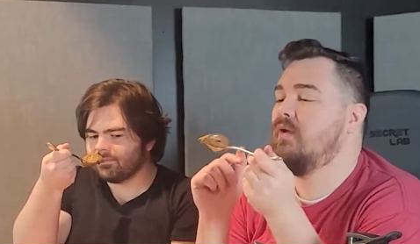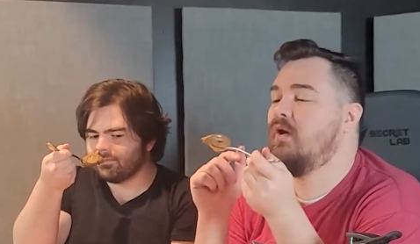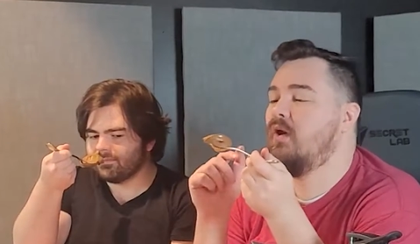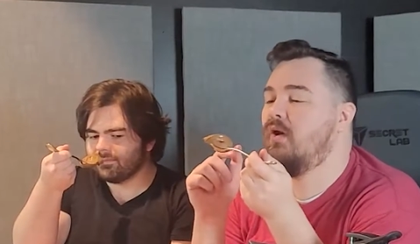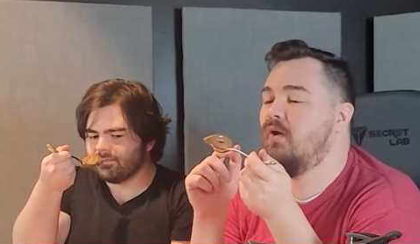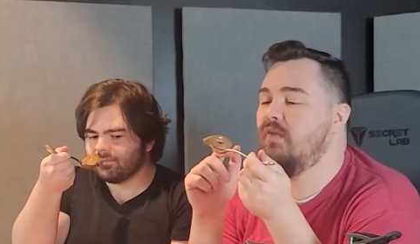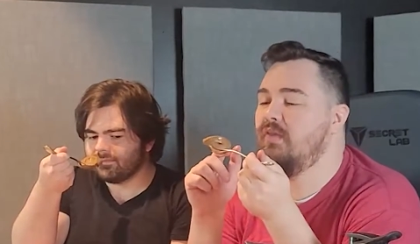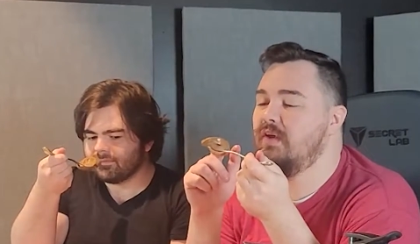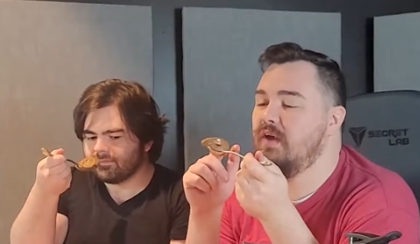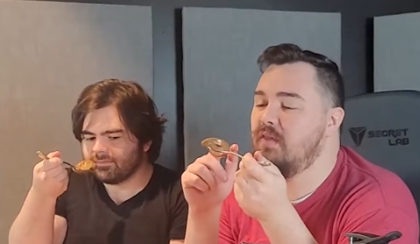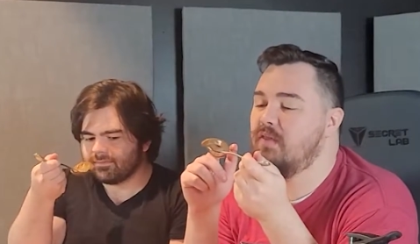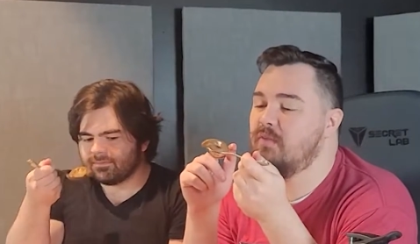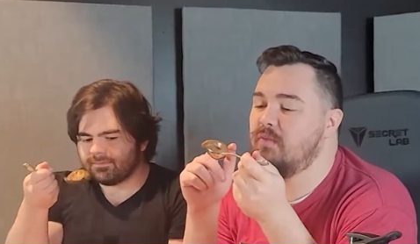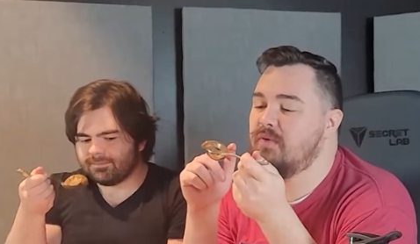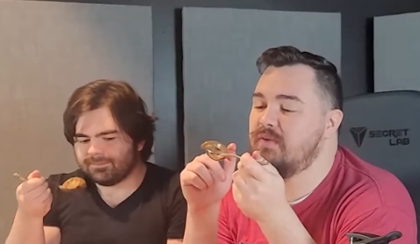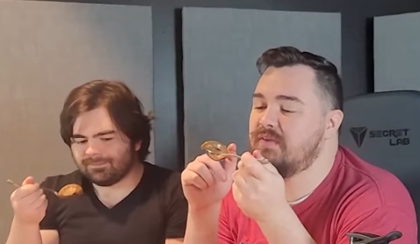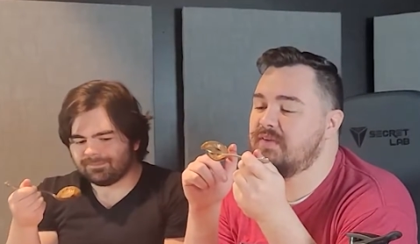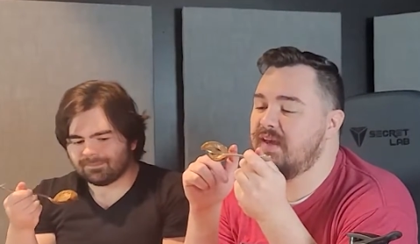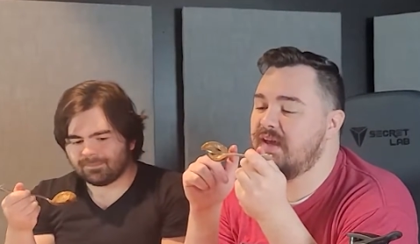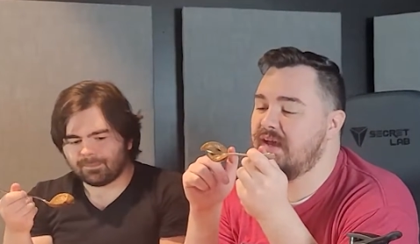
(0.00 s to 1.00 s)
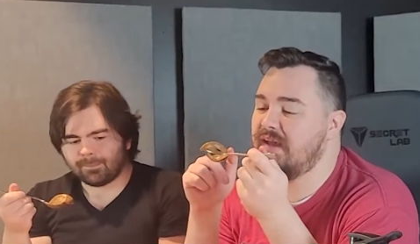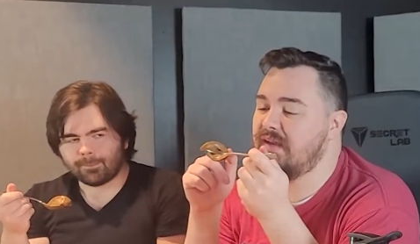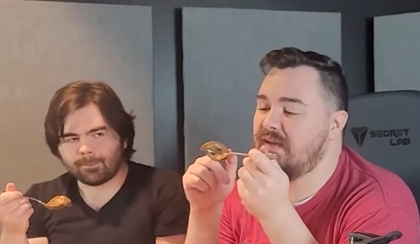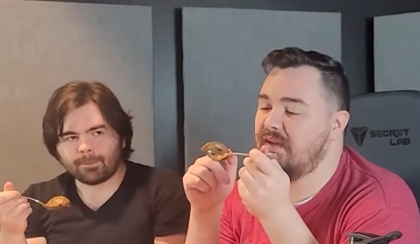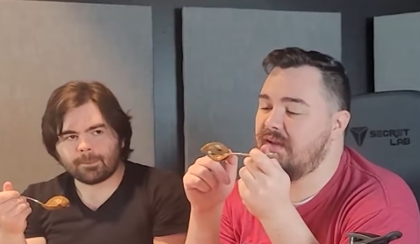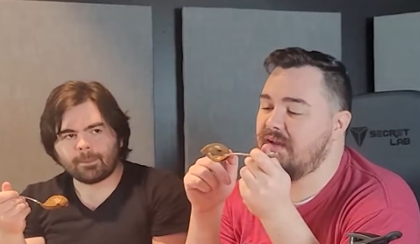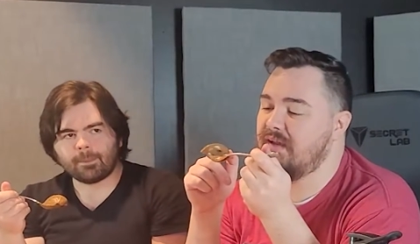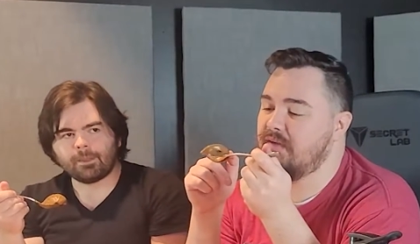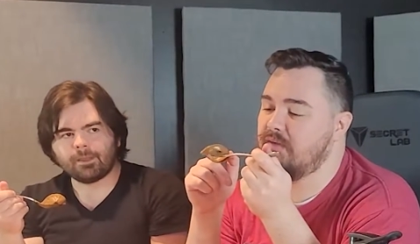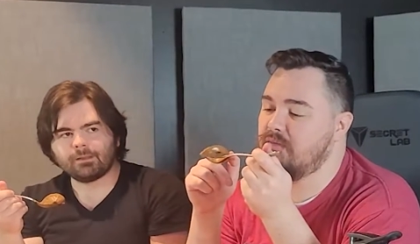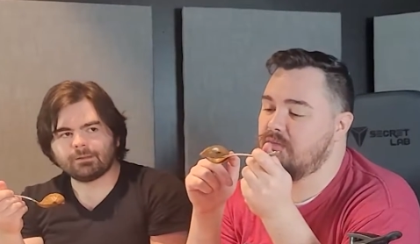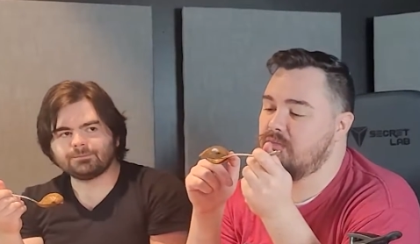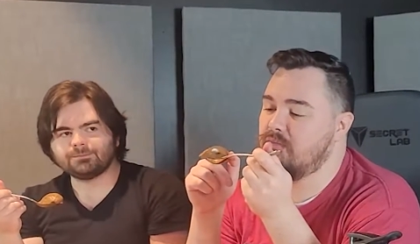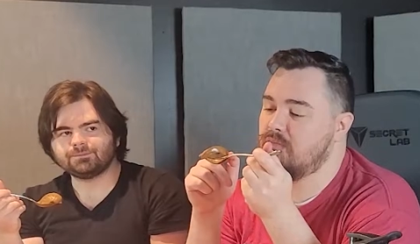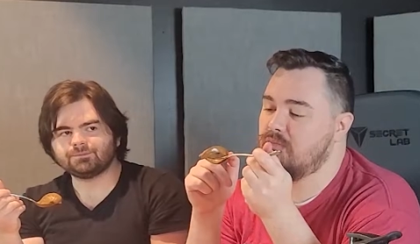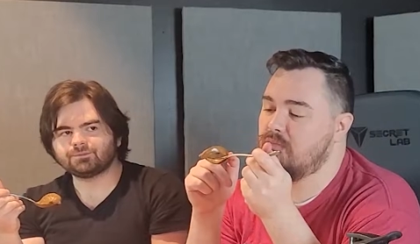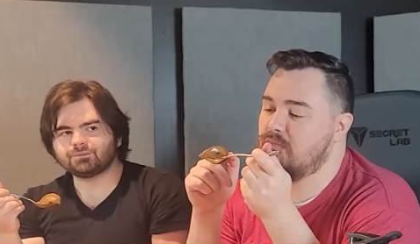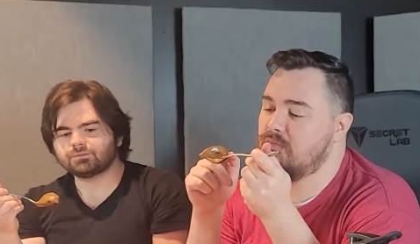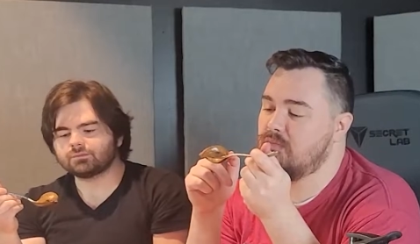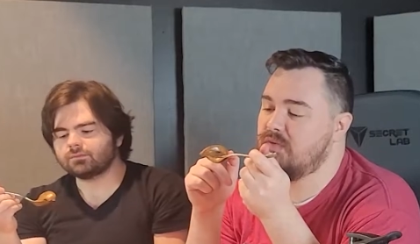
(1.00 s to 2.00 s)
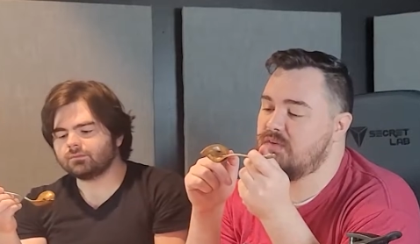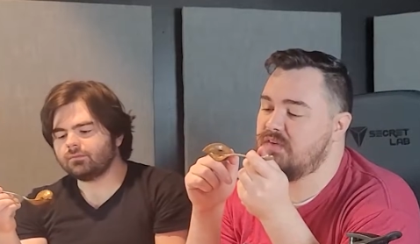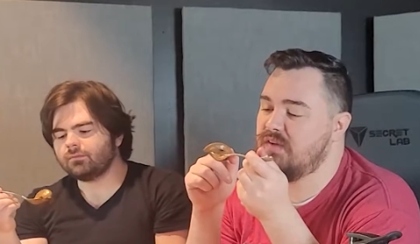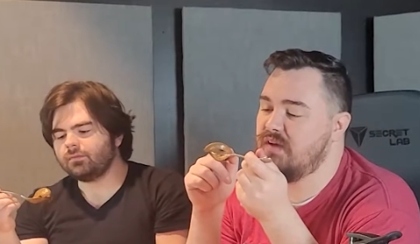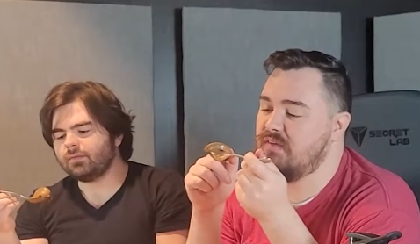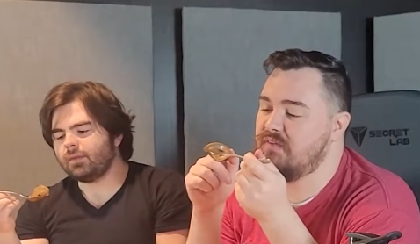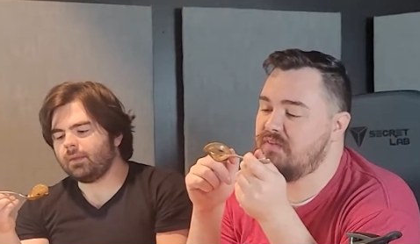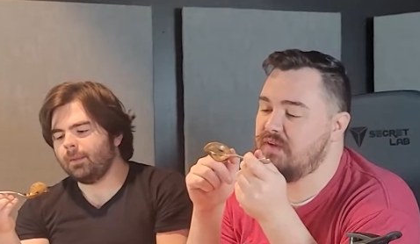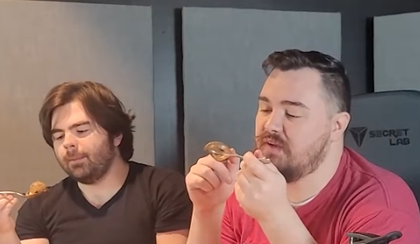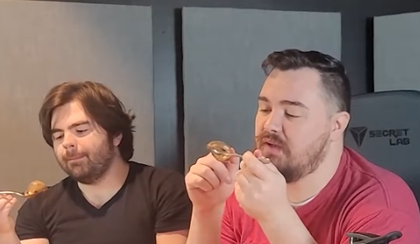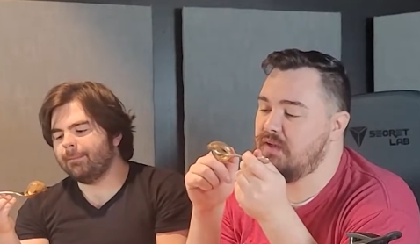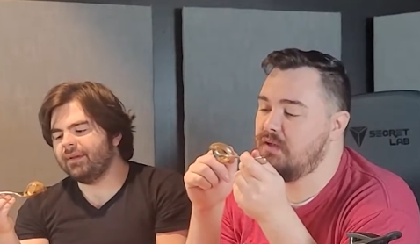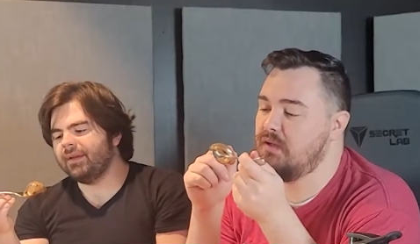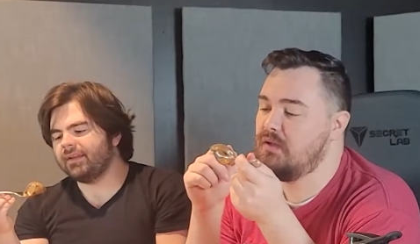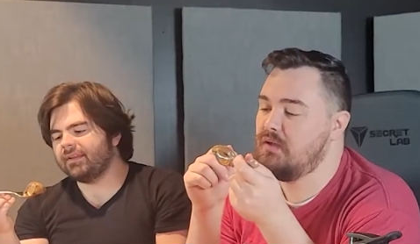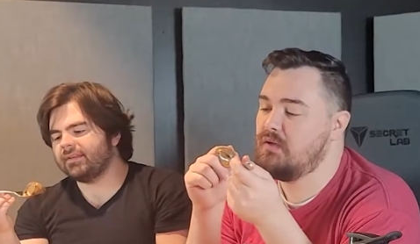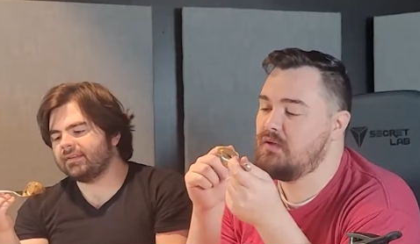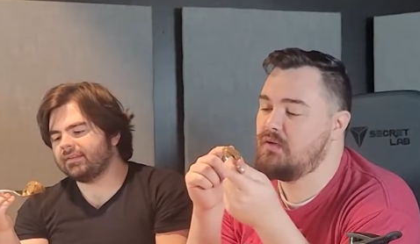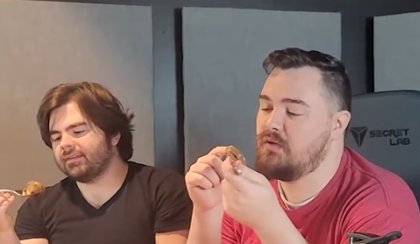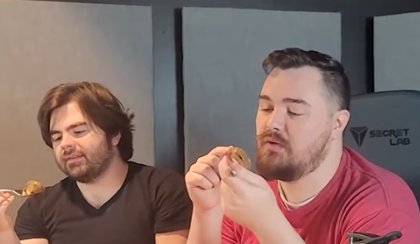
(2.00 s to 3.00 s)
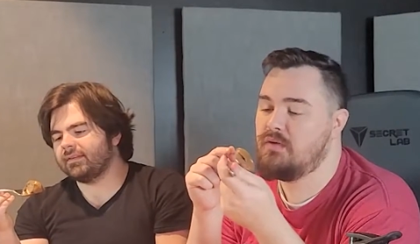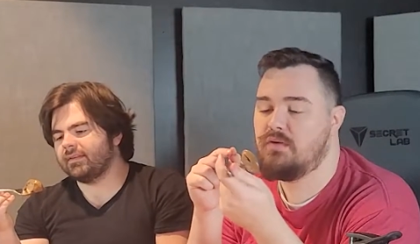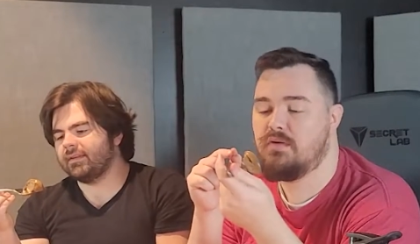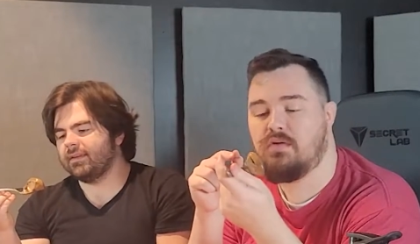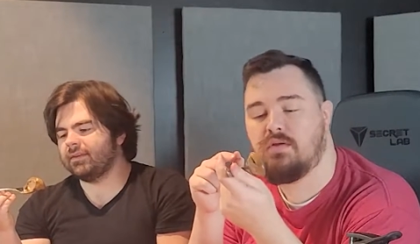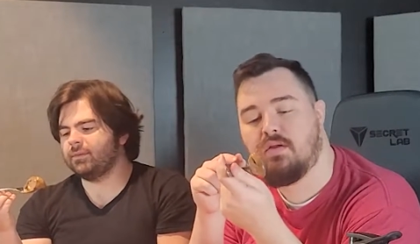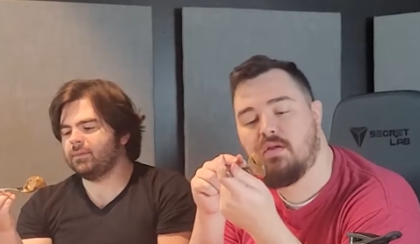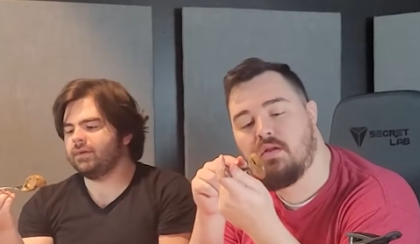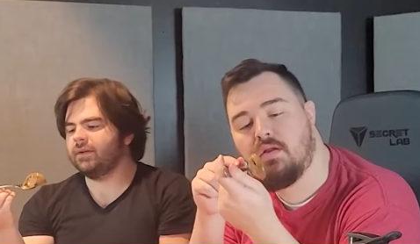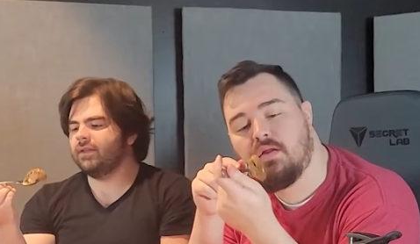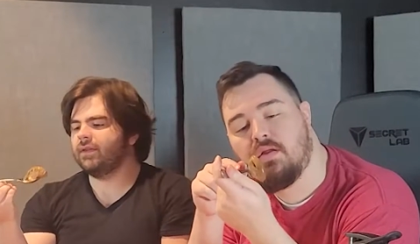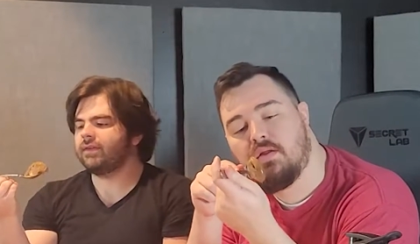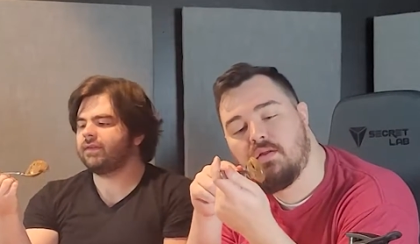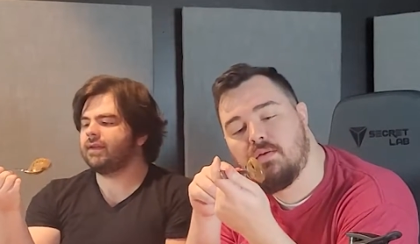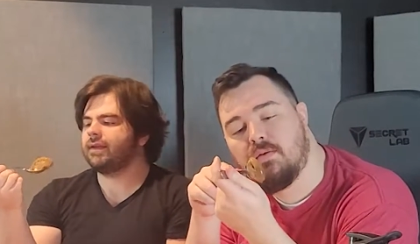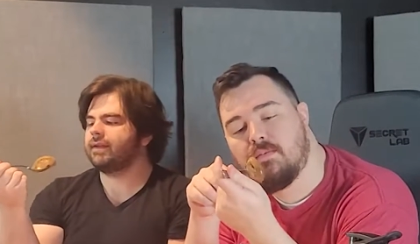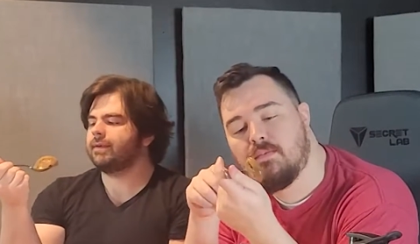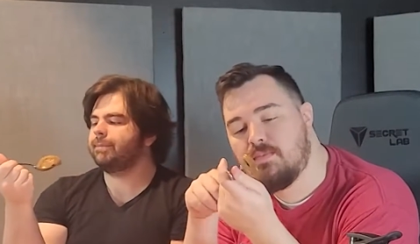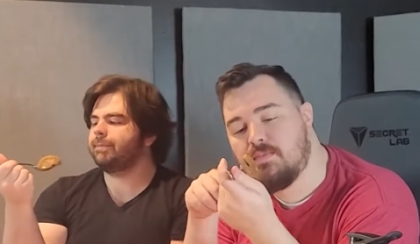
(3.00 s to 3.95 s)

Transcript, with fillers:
Speaker 1: all the other ones had like, stuff in it. Bits. This one looks like it's